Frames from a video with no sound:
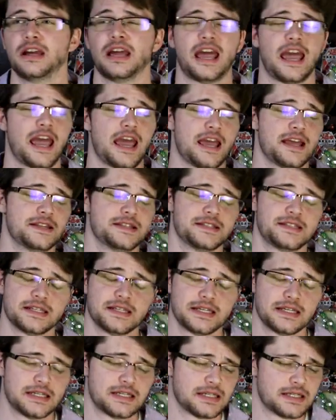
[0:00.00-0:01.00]
And
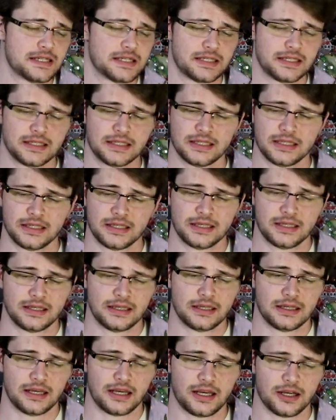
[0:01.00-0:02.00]

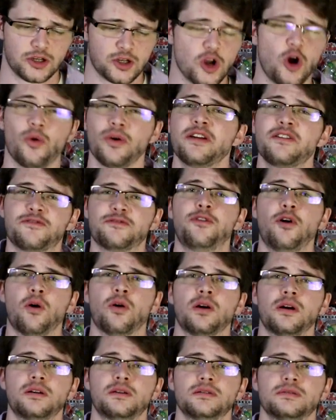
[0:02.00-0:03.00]
going
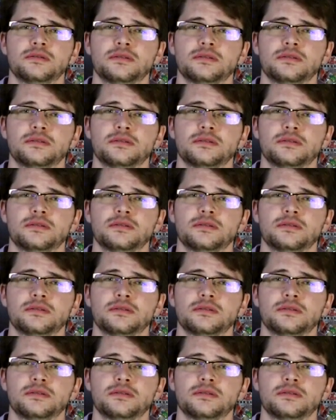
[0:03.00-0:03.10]
forward,